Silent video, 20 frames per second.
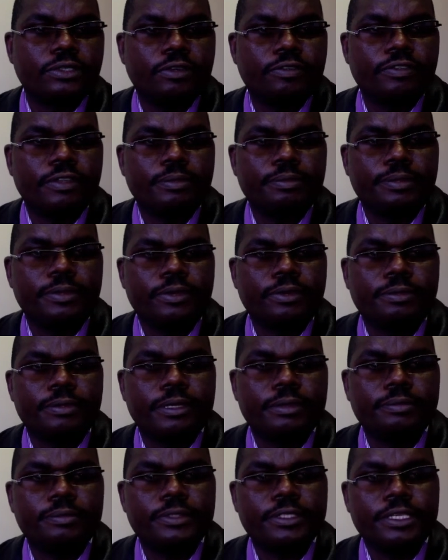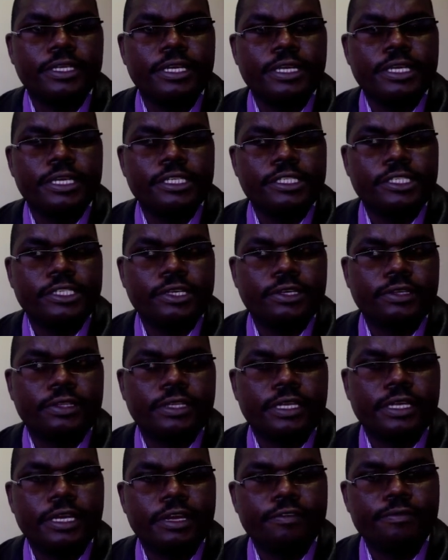solve the problem. So
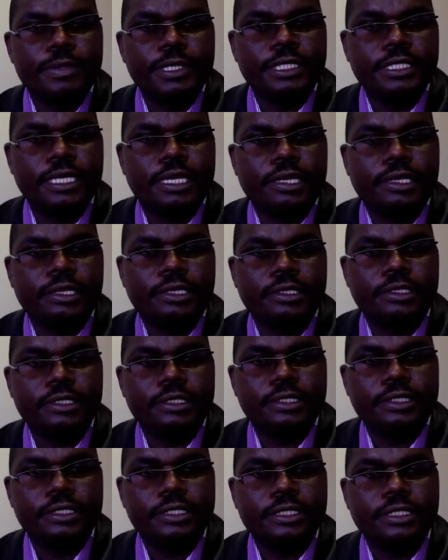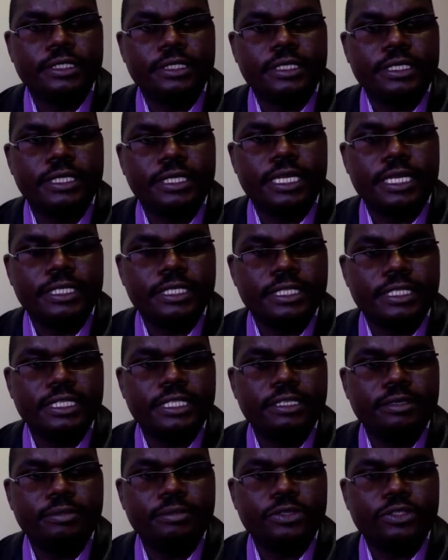the government alone, it doesn't
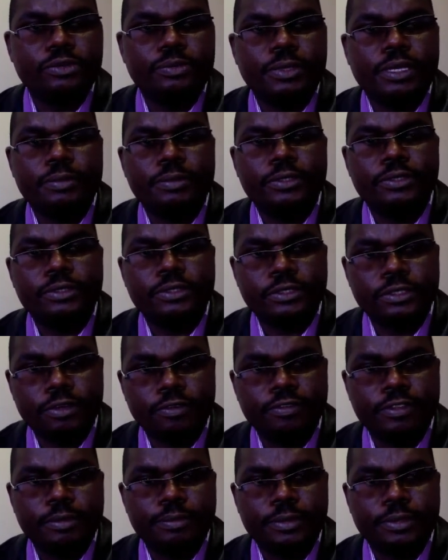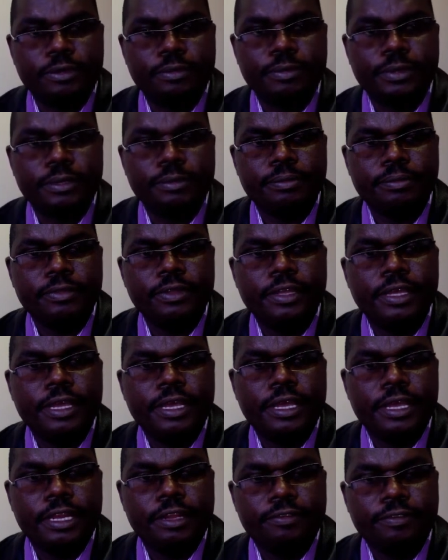seem to be able to solve the problem.
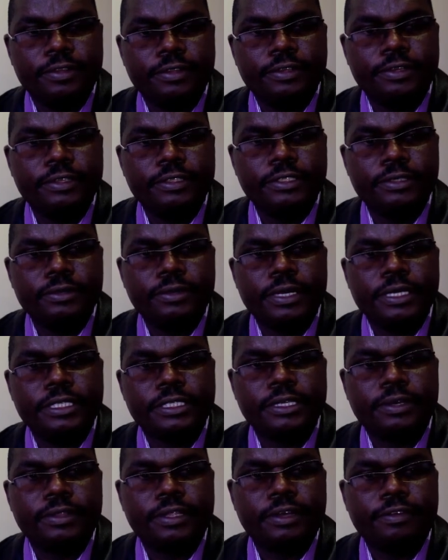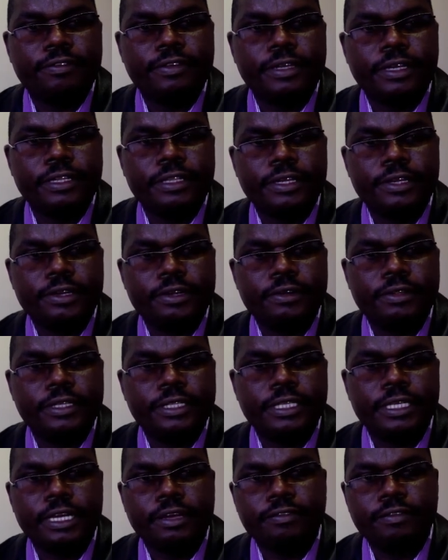And for those who are in South Africa, they know
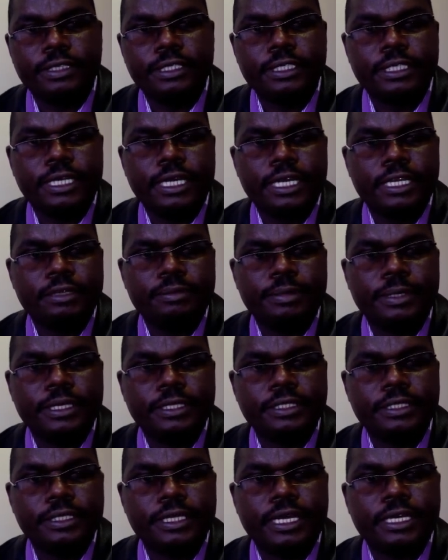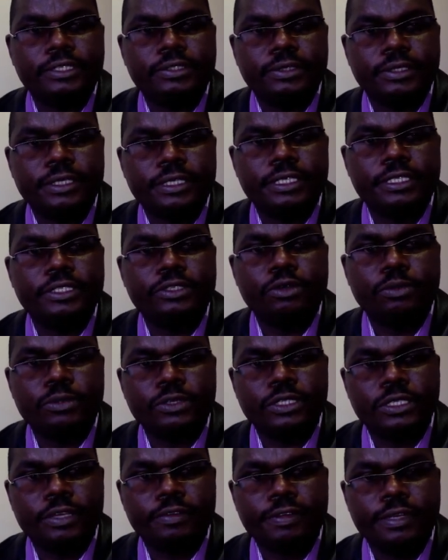that the government tried, but actually it's
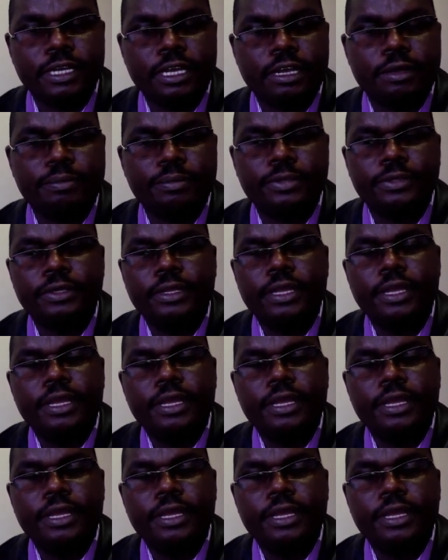almost giving up.